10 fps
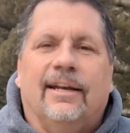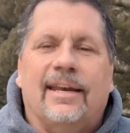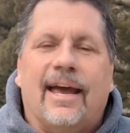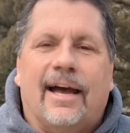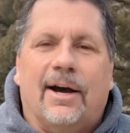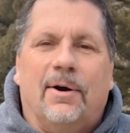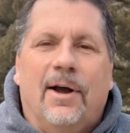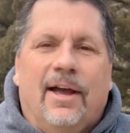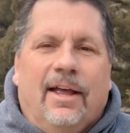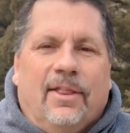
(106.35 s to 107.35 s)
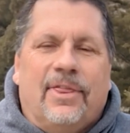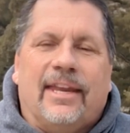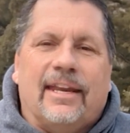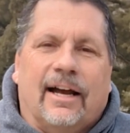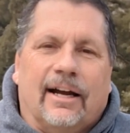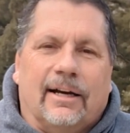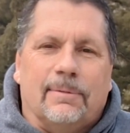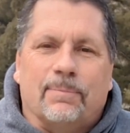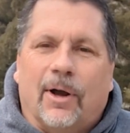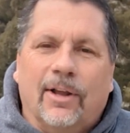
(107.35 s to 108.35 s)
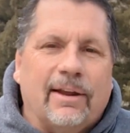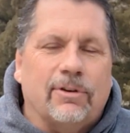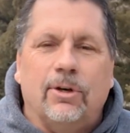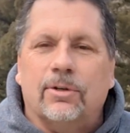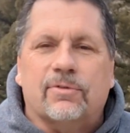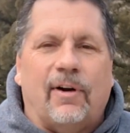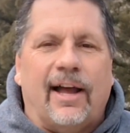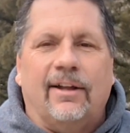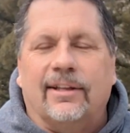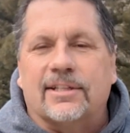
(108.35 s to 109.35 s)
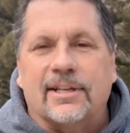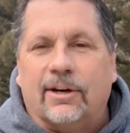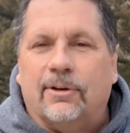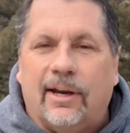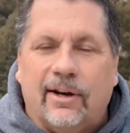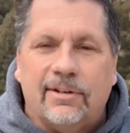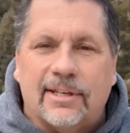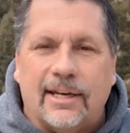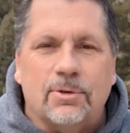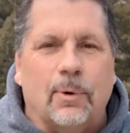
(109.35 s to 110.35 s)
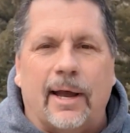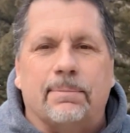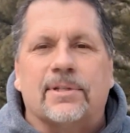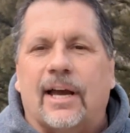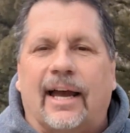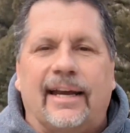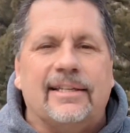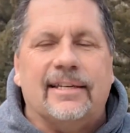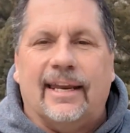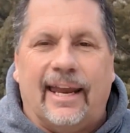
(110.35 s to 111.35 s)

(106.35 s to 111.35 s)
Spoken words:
Now, all you have to do is file on the Secretary of State's website,